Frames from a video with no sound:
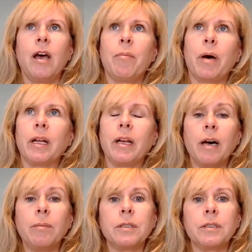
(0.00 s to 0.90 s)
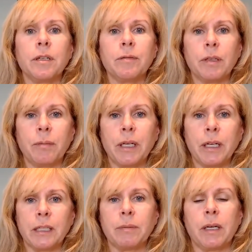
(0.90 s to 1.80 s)
But it helps if somebody
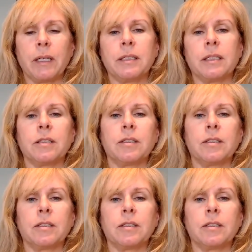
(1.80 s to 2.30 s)
explains it.